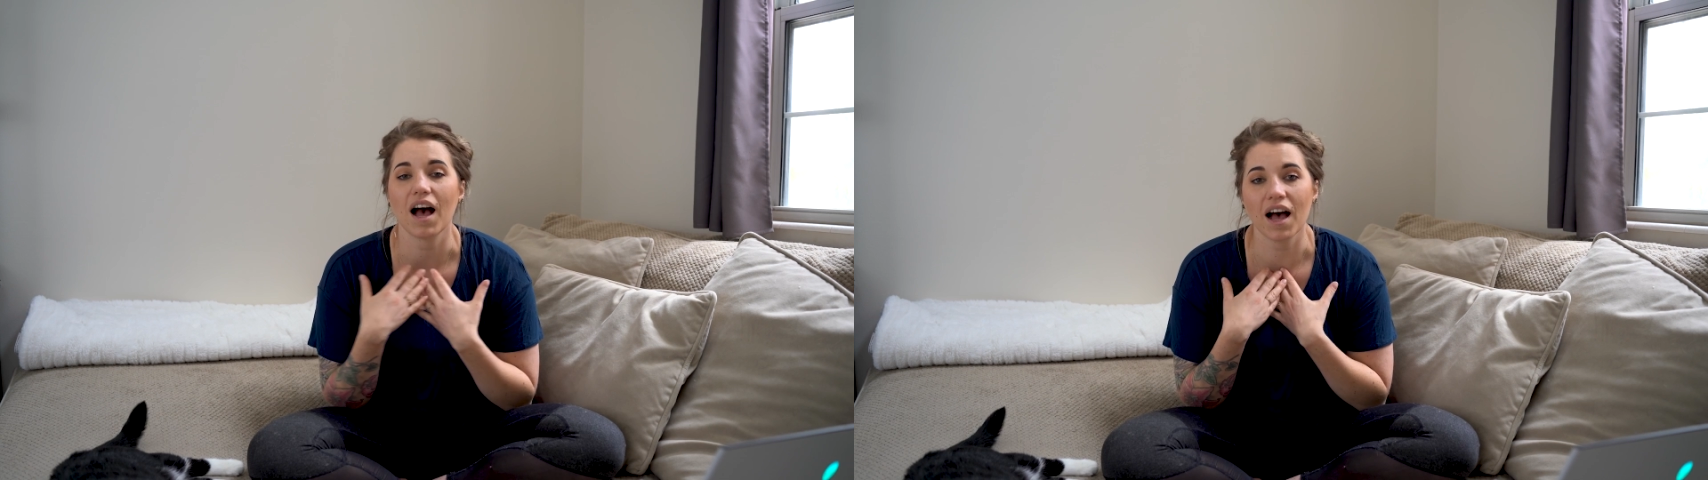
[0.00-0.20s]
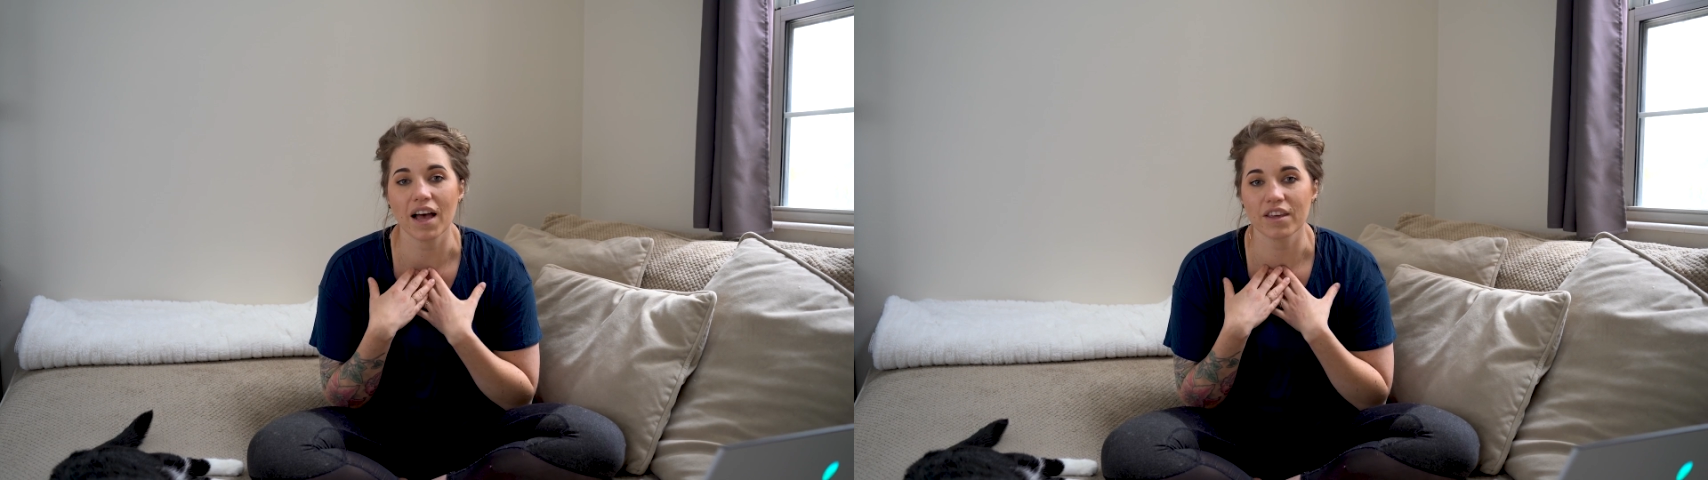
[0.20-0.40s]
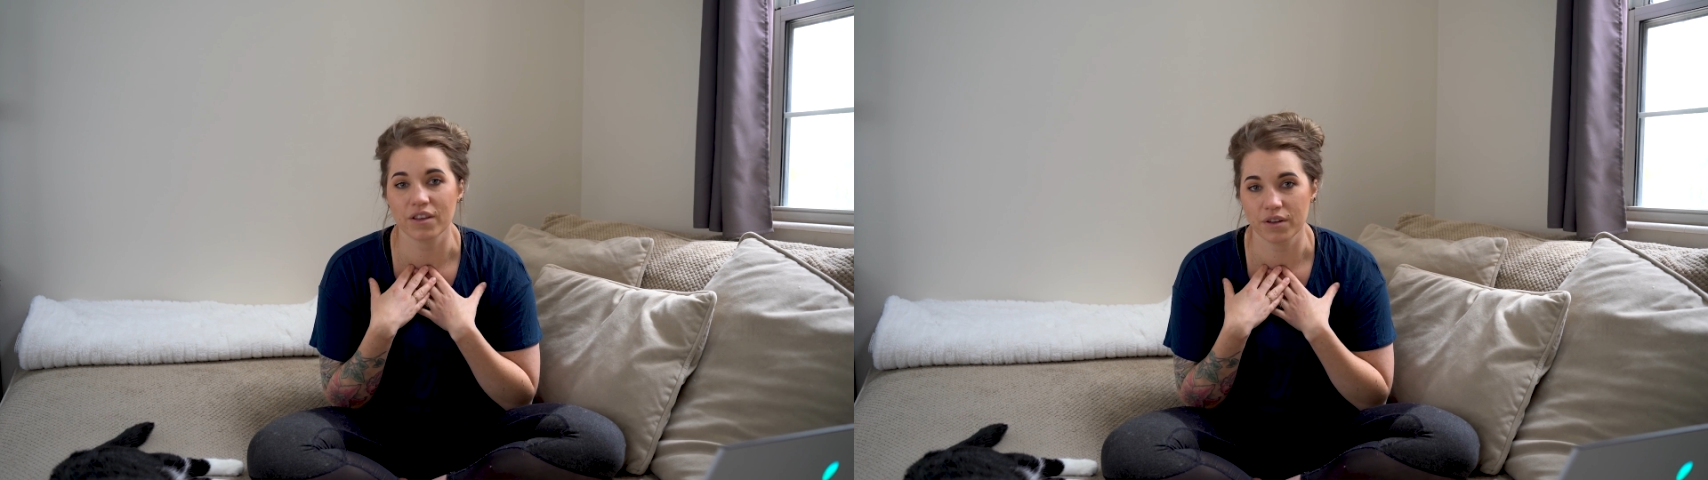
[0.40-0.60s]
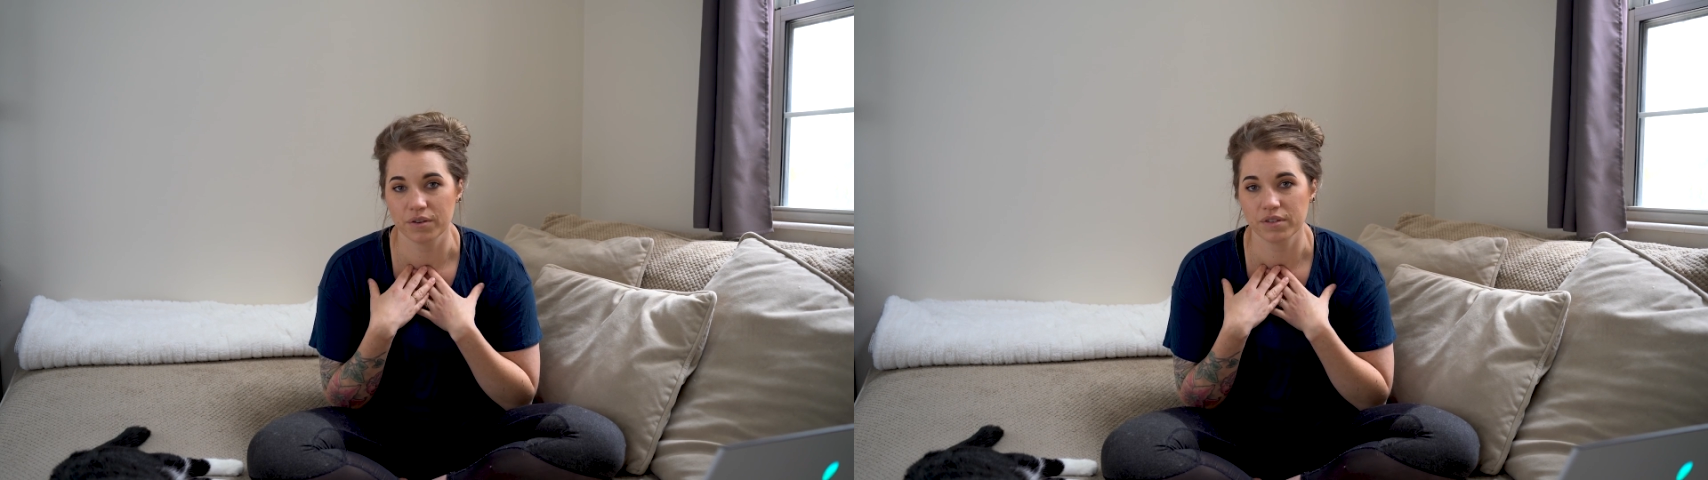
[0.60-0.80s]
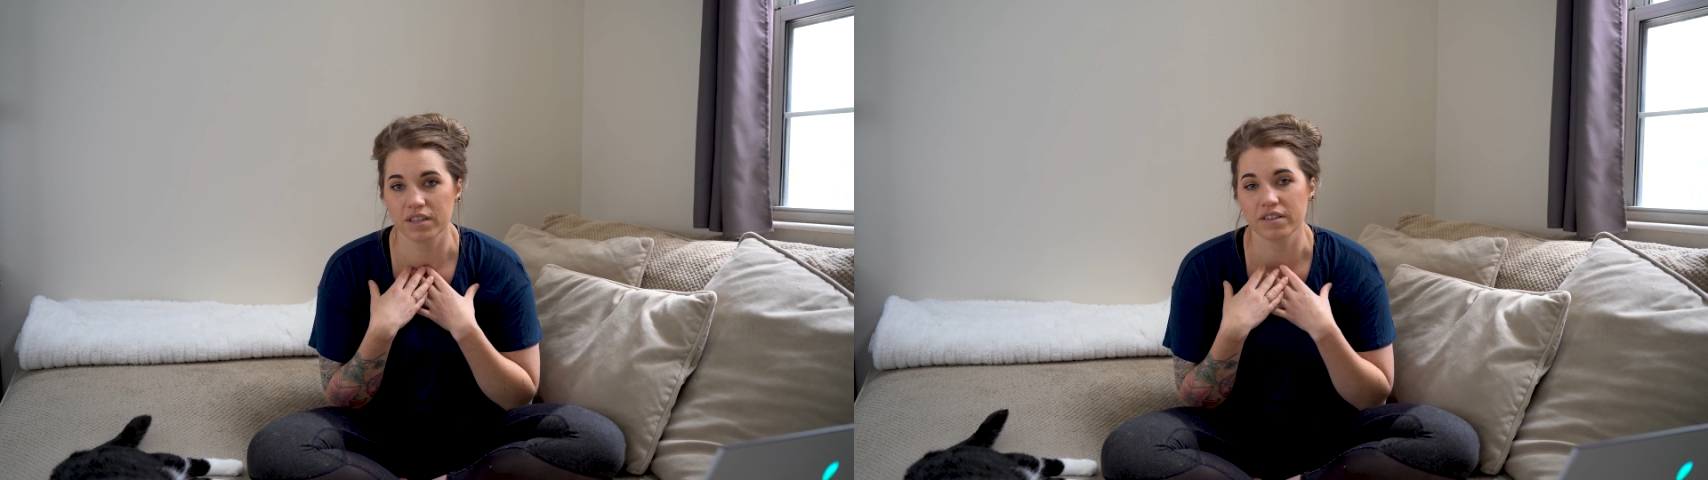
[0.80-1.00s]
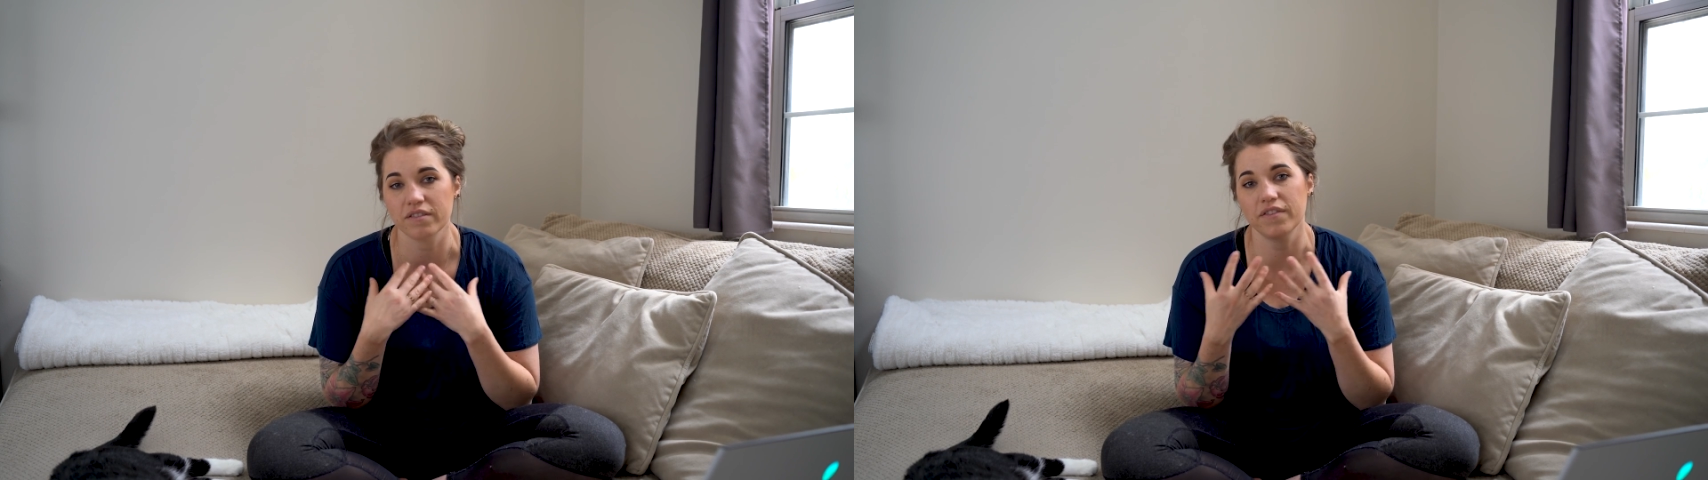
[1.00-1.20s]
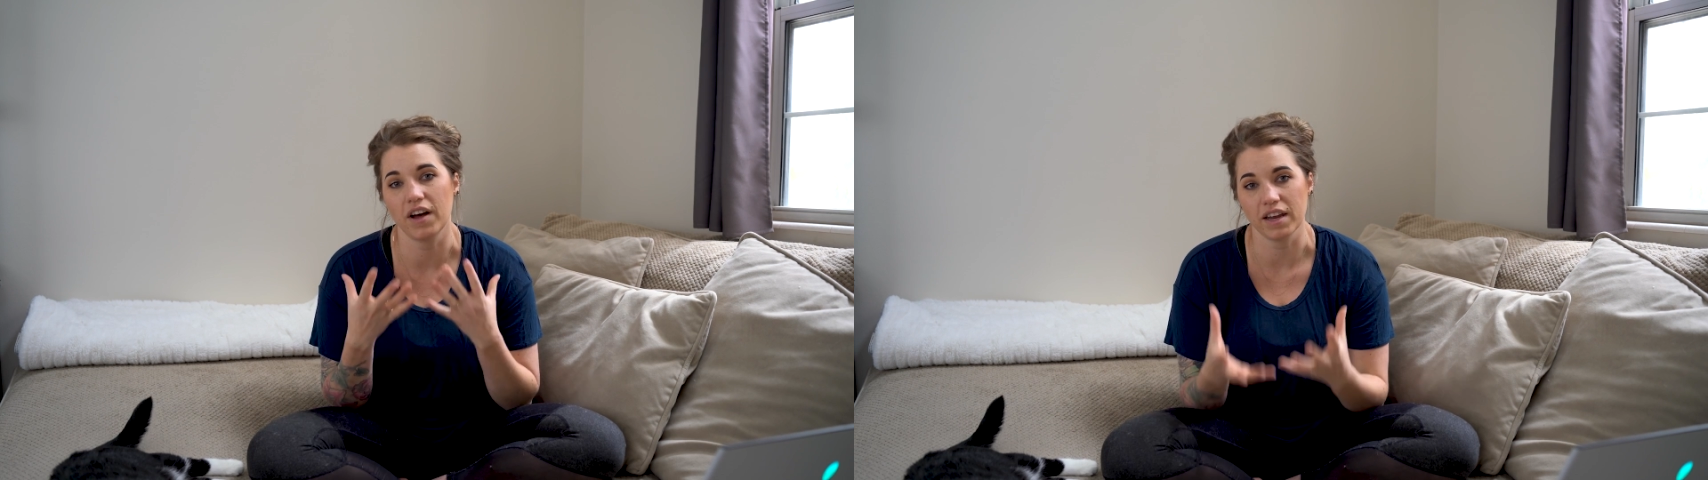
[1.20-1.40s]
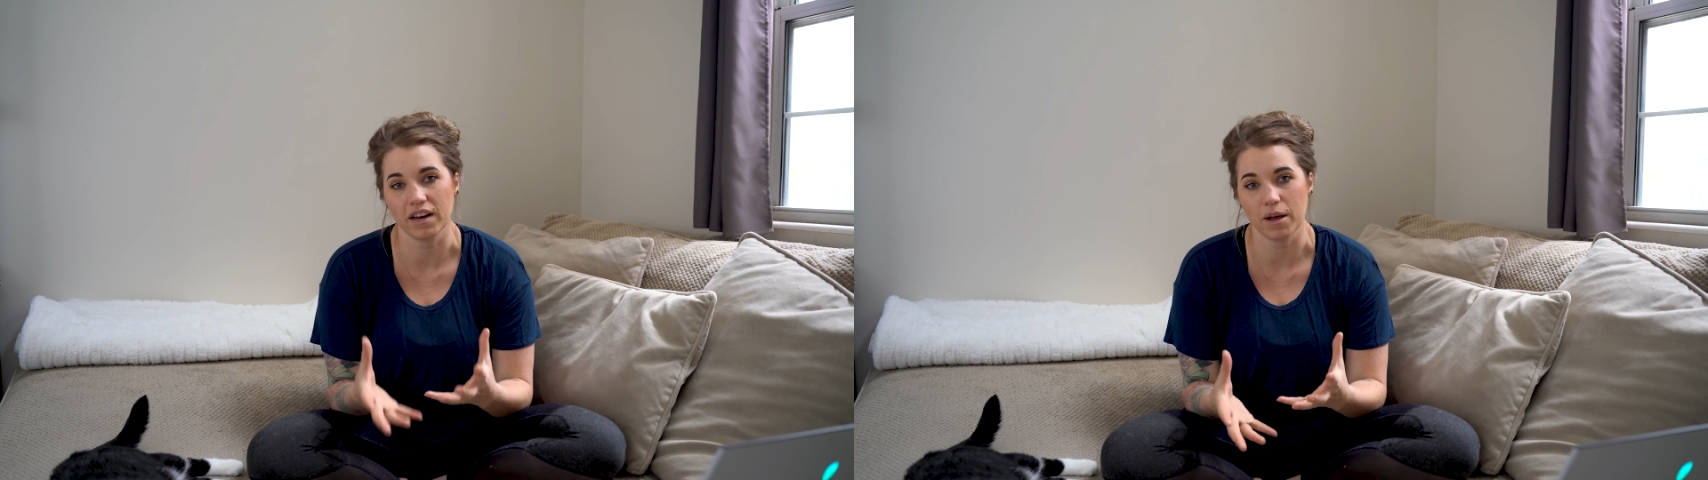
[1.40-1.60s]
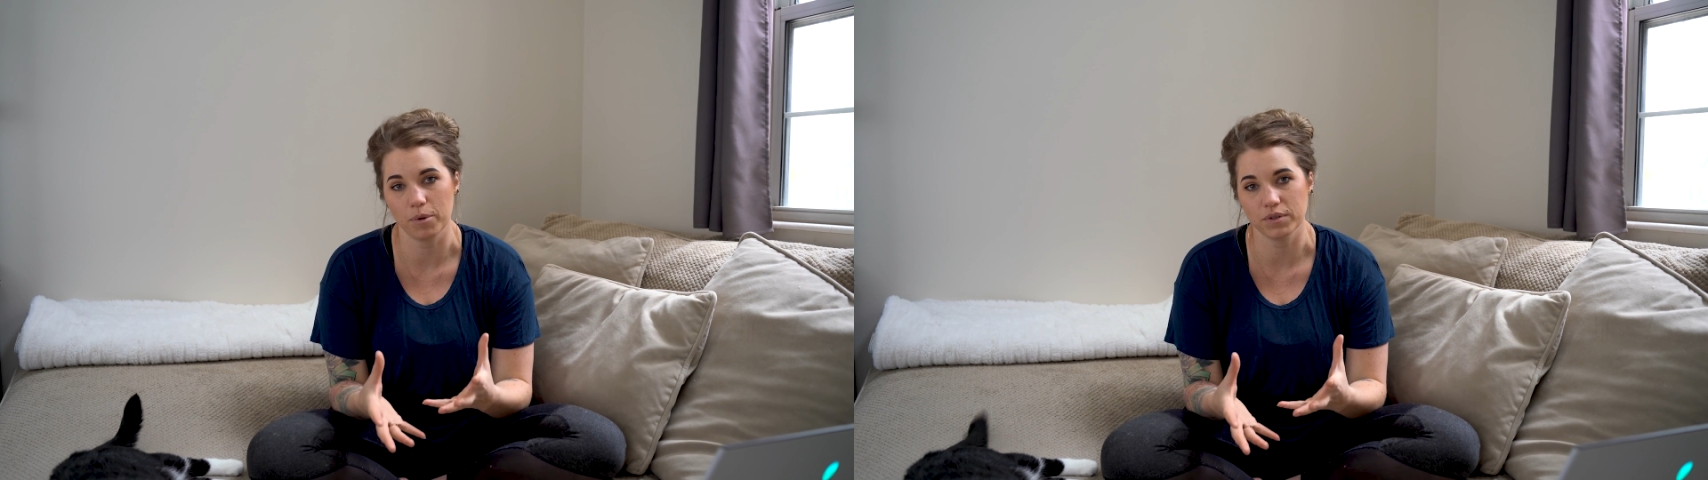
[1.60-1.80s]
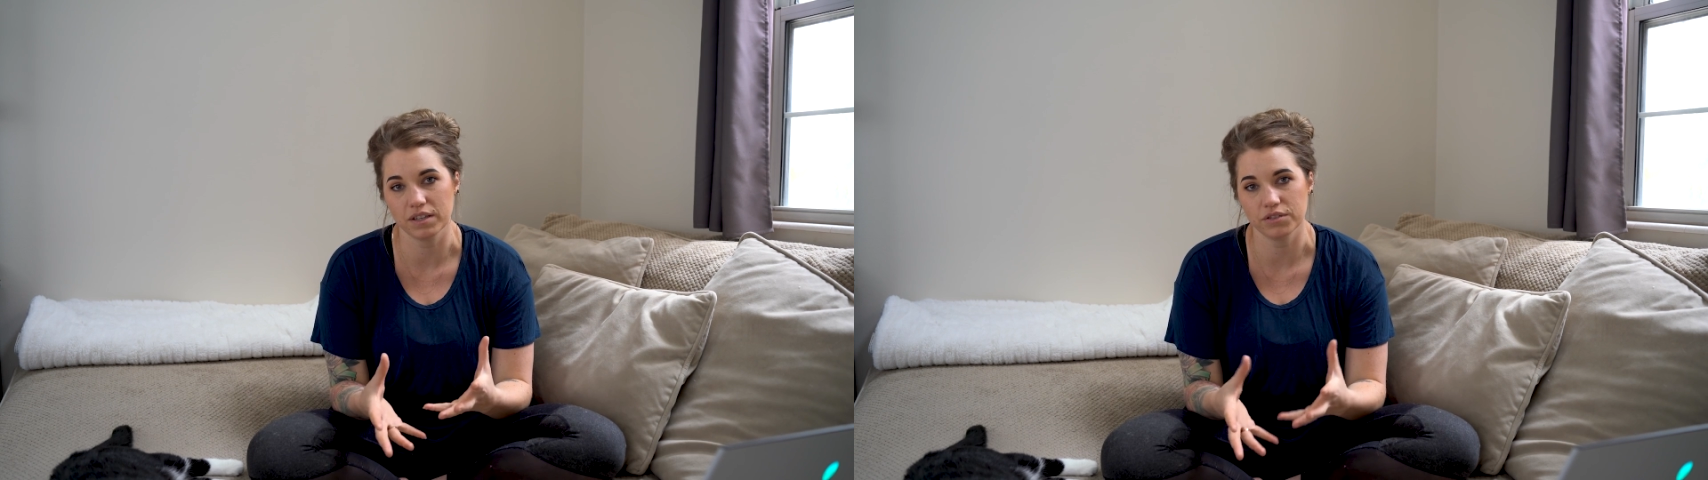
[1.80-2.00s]
I use to define
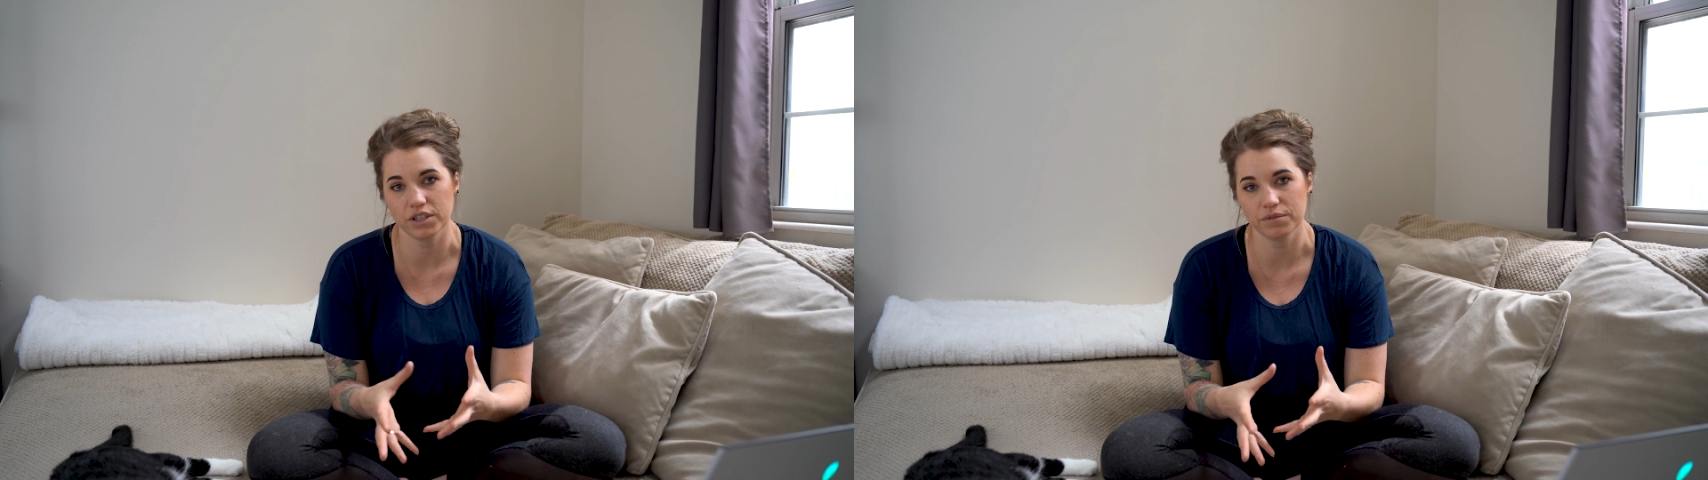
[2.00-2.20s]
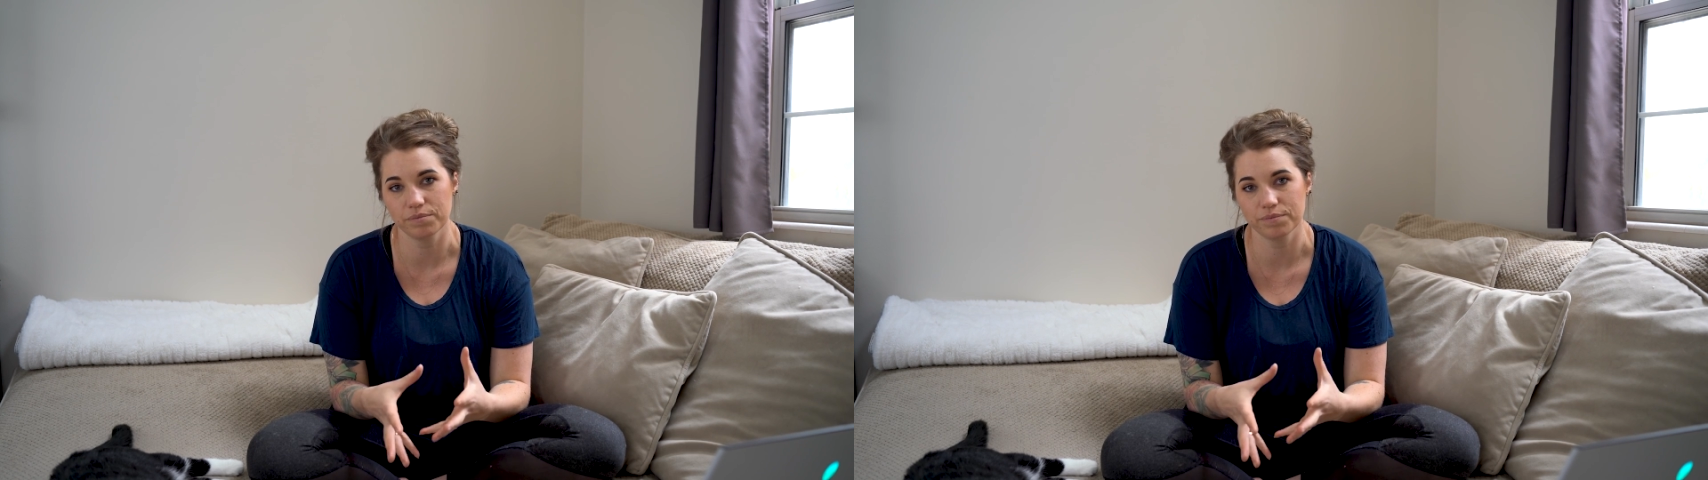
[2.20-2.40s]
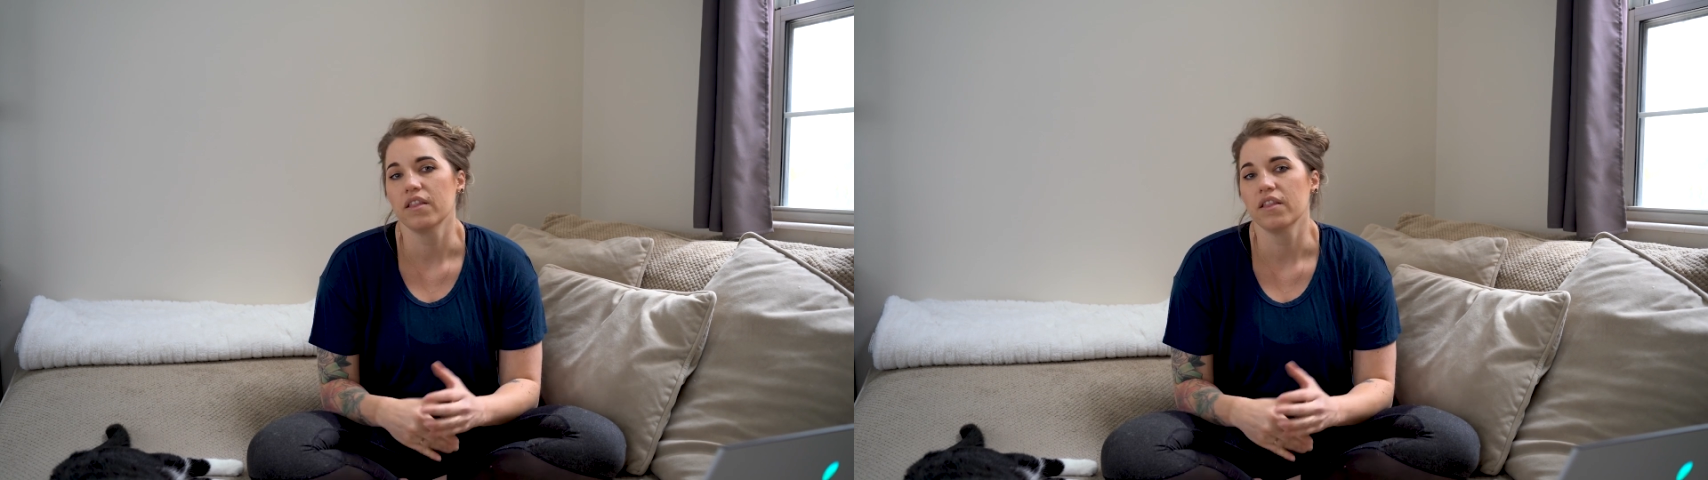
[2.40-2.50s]
hypotension.